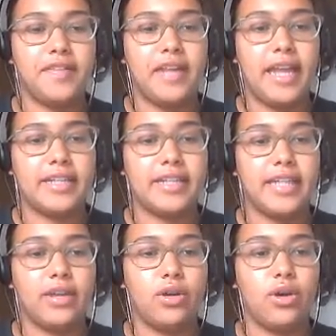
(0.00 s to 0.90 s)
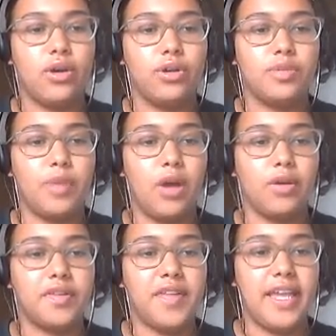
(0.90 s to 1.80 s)
selecting code
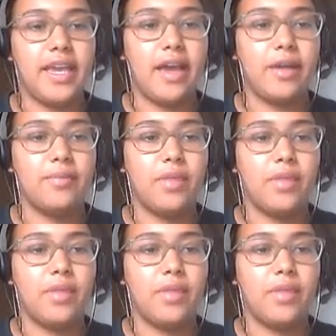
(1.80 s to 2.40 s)
blocks here.